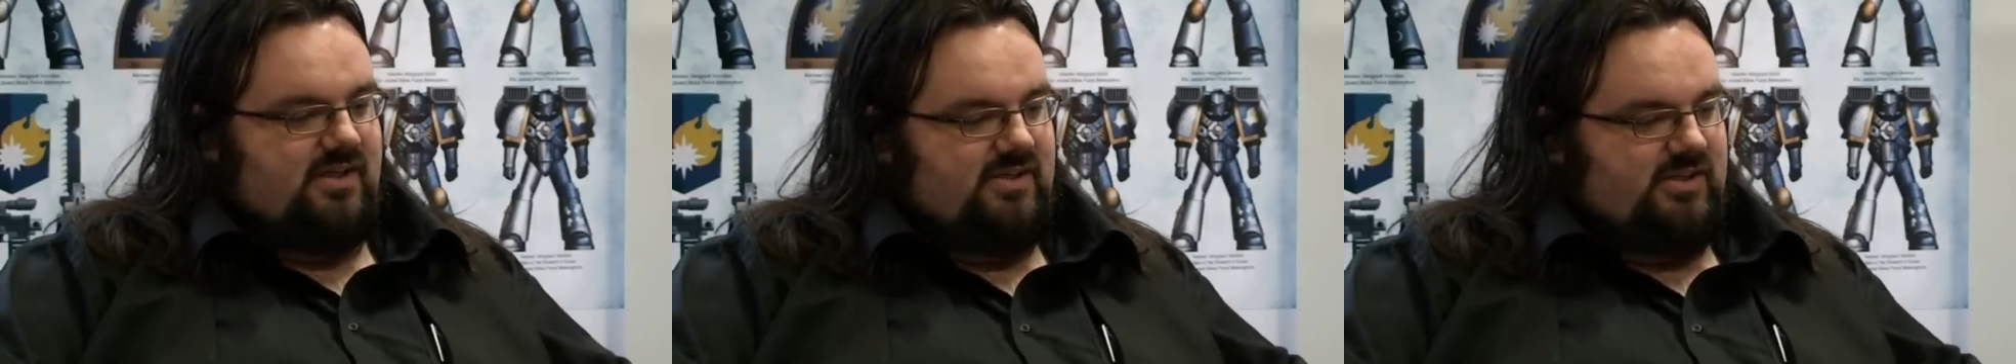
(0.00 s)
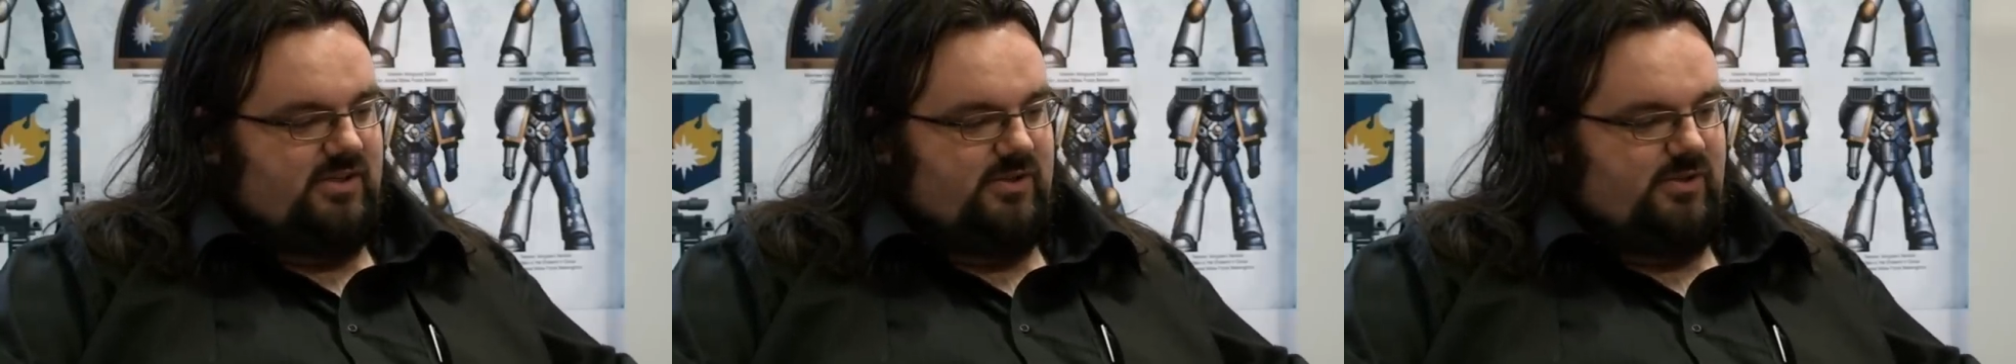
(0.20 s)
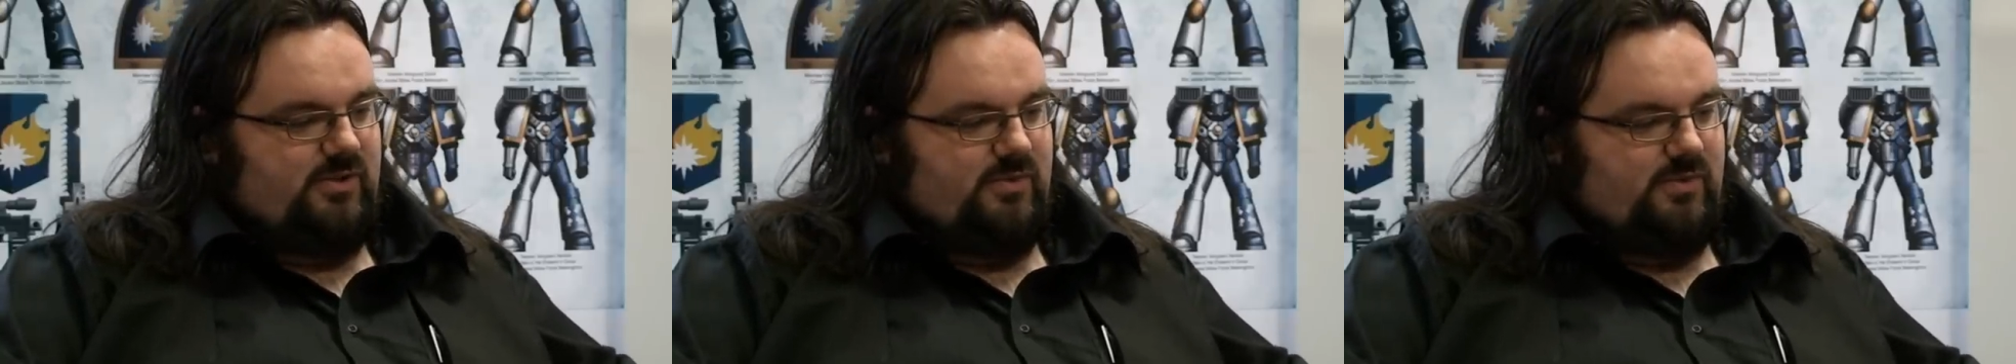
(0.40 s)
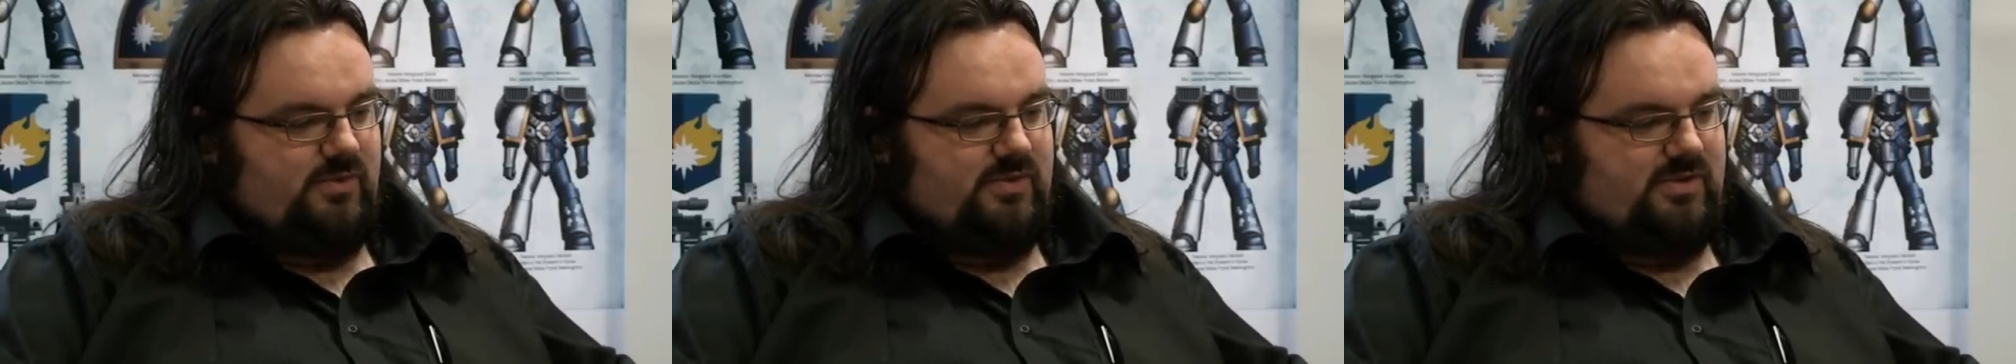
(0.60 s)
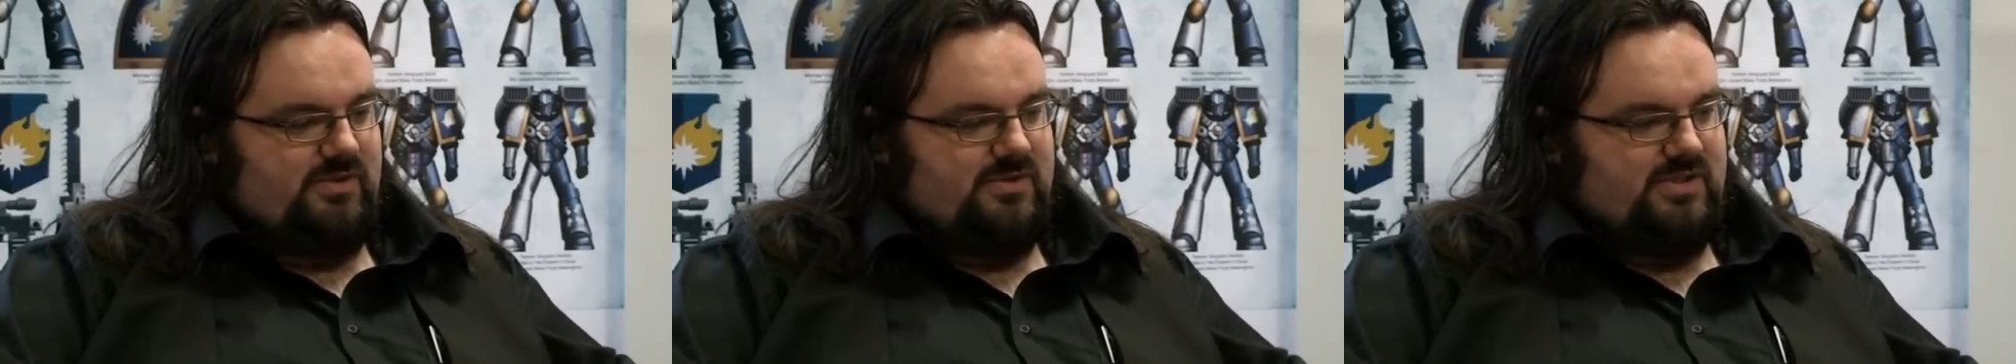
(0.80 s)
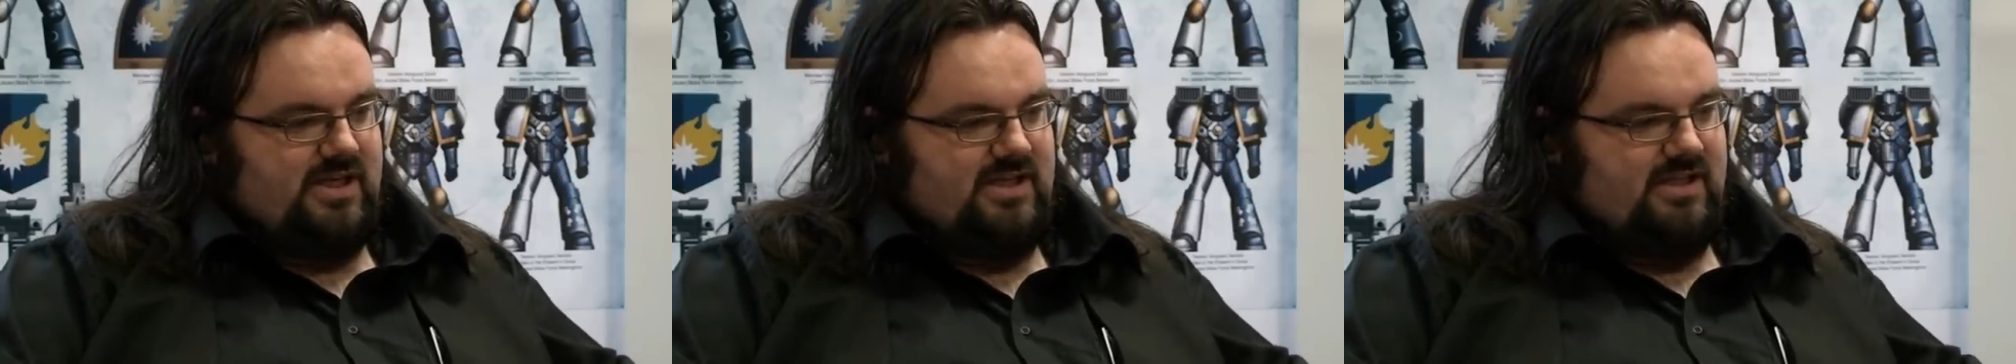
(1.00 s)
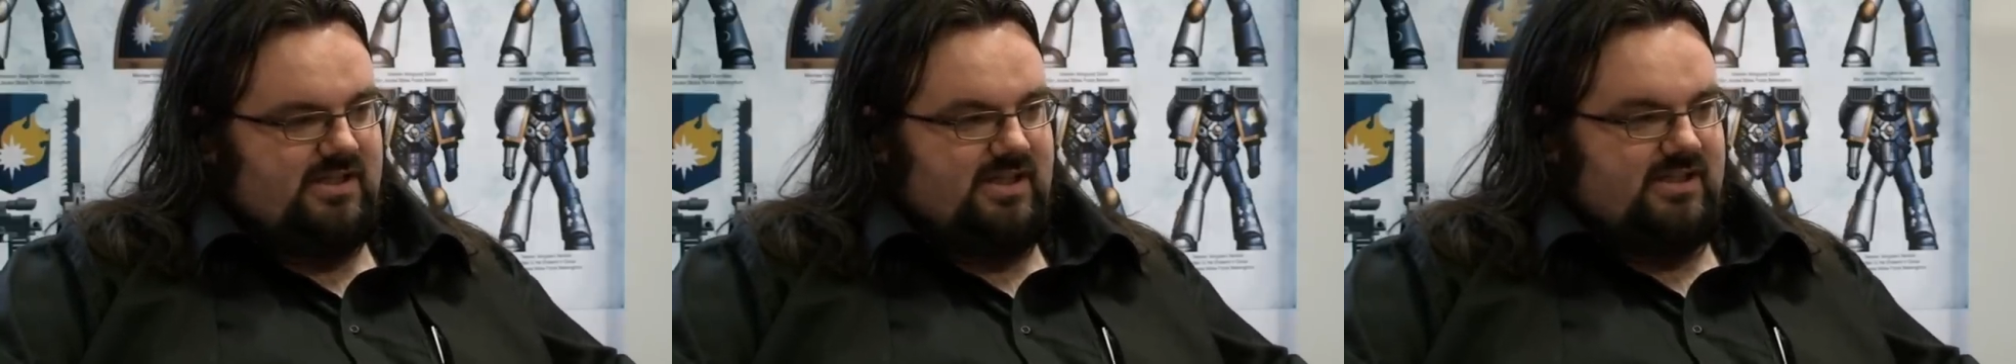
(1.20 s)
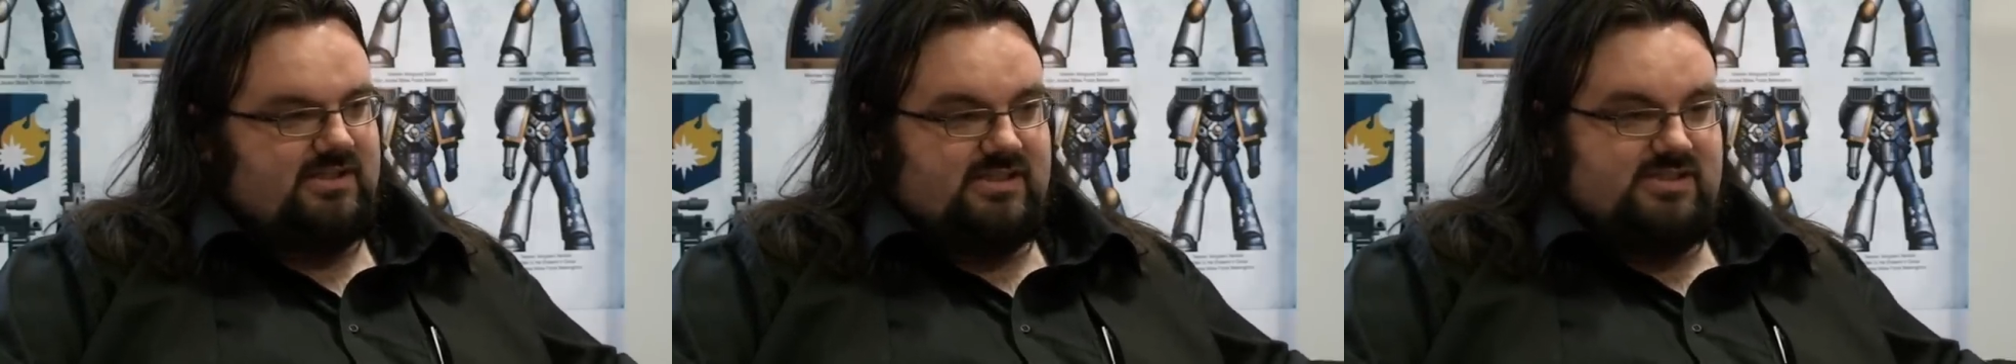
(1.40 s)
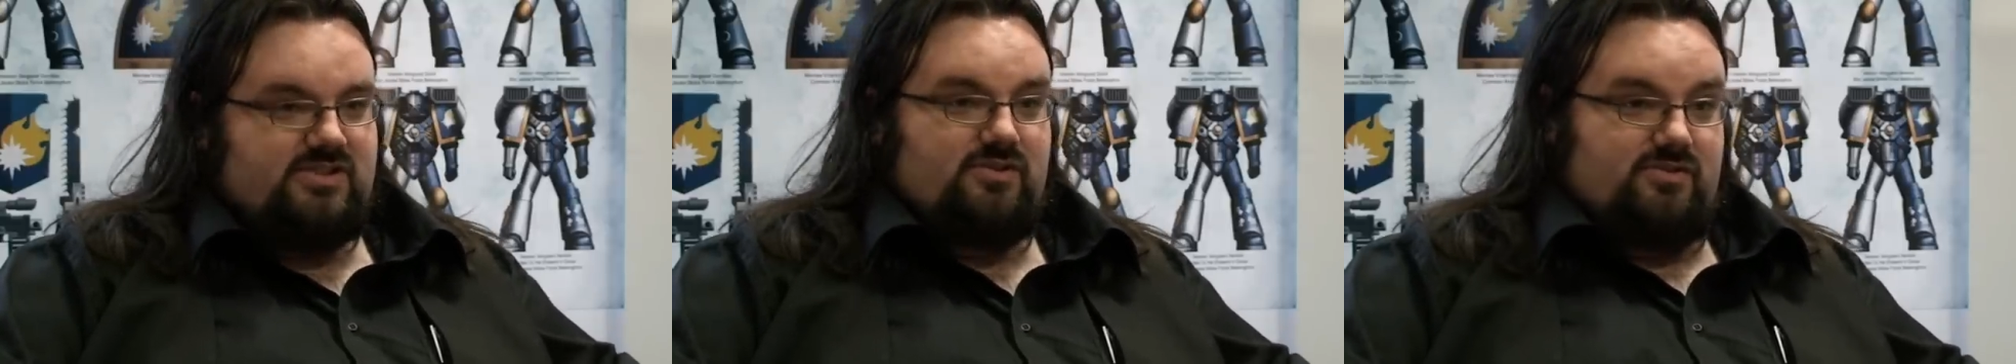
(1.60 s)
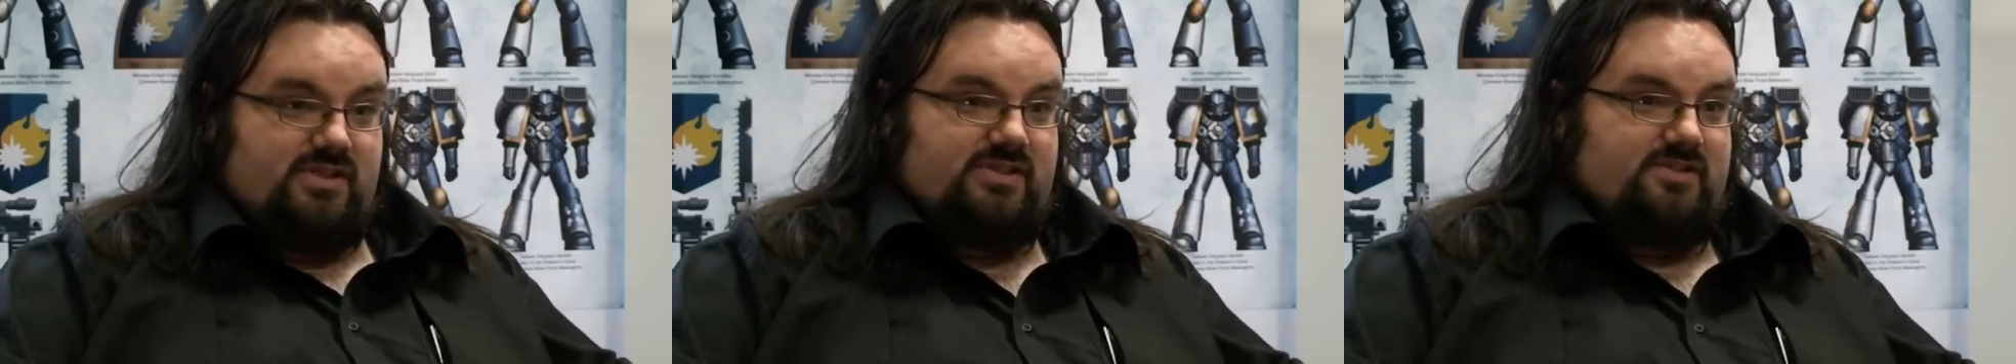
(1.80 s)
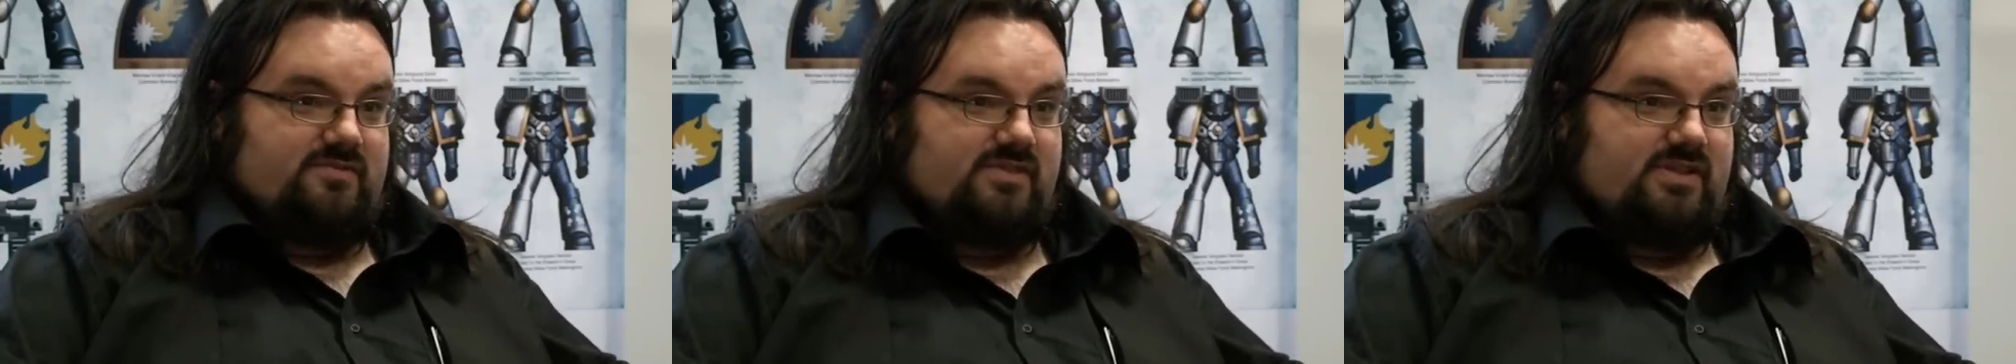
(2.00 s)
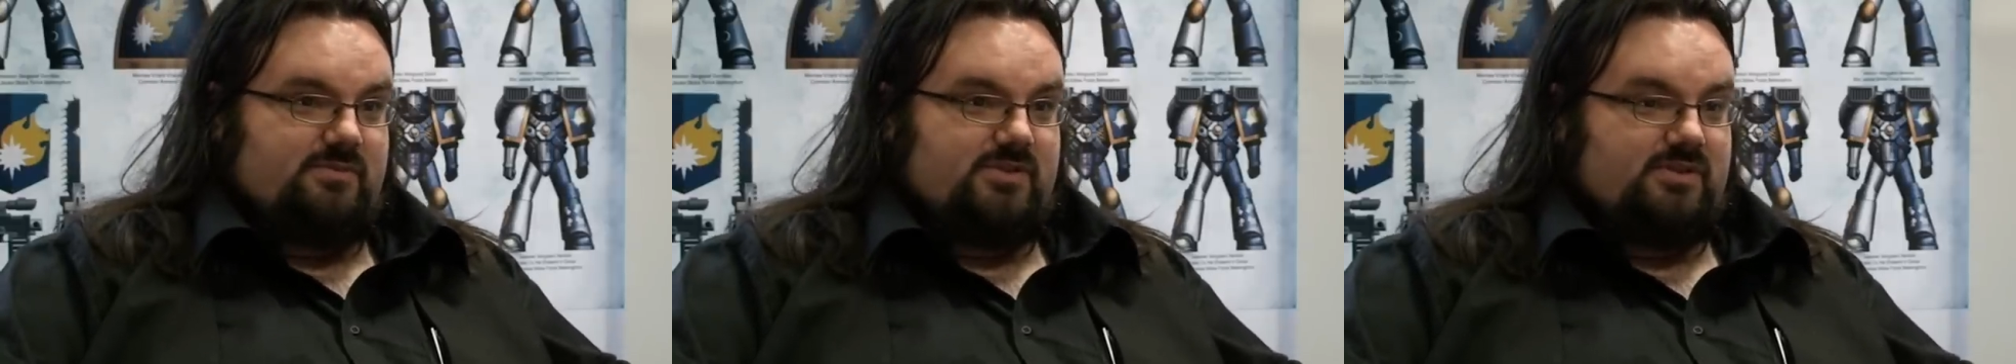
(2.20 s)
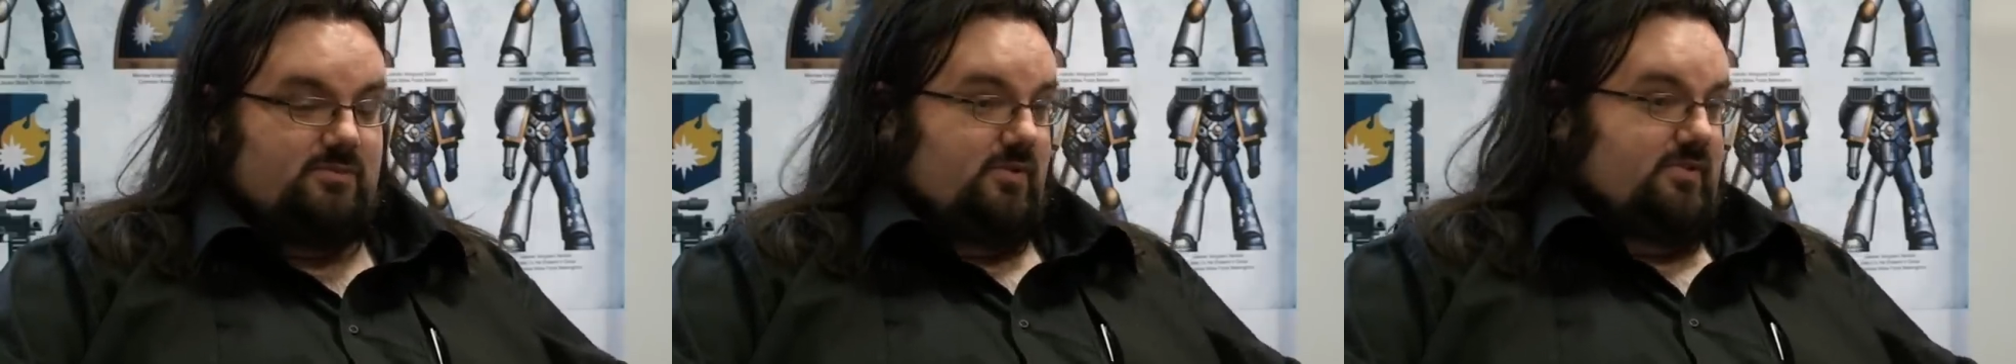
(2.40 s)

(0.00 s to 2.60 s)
you take that as your initial framework,